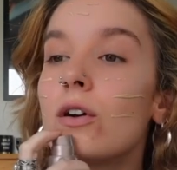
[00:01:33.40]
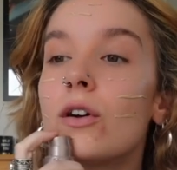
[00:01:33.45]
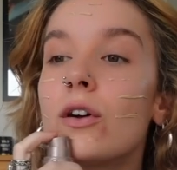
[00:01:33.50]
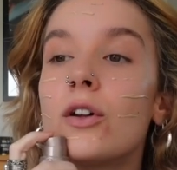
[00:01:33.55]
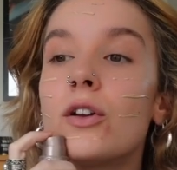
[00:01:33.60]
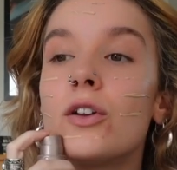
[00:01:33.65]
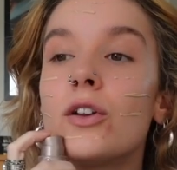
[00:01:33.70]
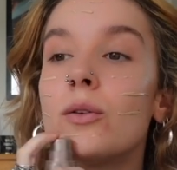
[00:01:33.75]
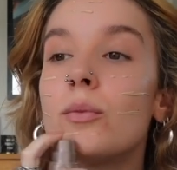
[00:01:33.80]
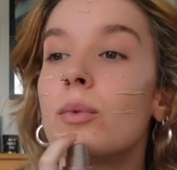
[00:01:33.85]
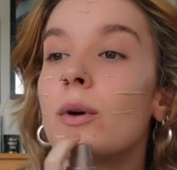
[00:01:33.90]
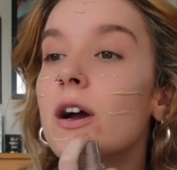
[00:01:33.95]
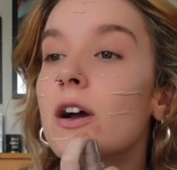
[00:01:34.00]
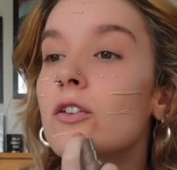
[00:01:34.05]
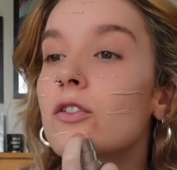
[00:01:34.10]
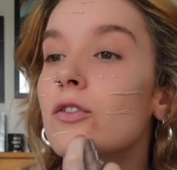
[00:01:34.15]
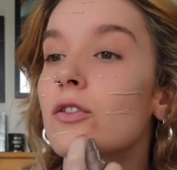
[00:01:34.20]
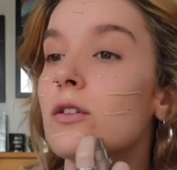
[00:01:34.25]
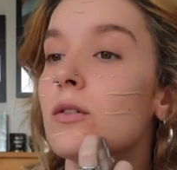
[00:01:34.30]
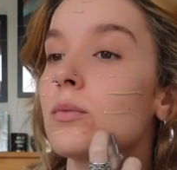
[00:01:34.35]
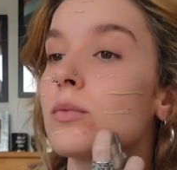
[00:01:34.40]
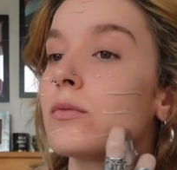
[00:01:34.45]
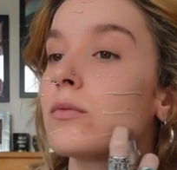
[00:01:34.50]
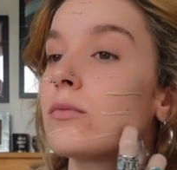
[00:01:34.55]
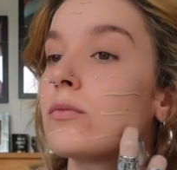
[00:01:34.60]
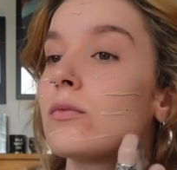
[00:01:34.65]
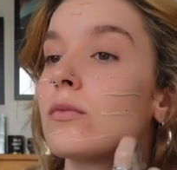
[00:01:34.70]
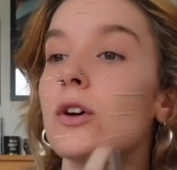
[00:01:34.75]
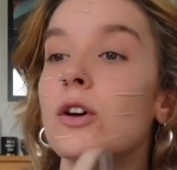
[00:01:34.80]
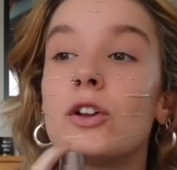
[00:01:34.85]
a new backdrop,
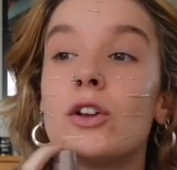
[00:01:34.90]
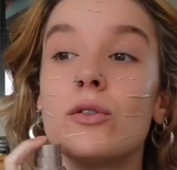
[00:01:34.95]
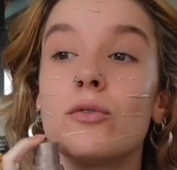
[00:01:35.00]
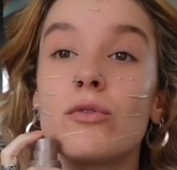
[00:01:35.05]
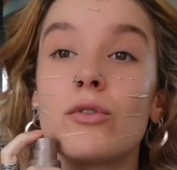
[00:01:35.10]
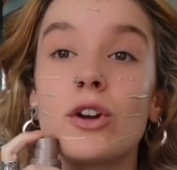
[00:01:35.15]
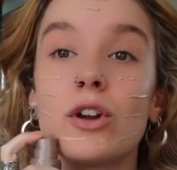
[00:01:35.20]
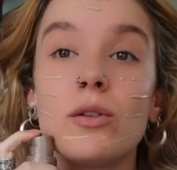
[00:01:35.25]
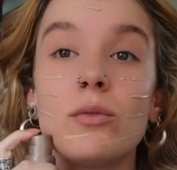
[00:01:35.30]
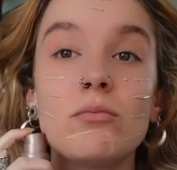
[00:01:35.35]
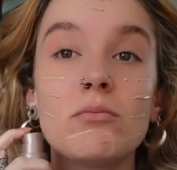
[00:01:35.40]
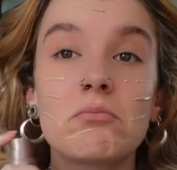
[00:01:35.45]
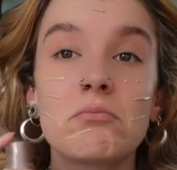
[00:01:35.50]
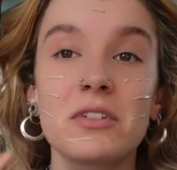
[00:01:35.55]
a new room,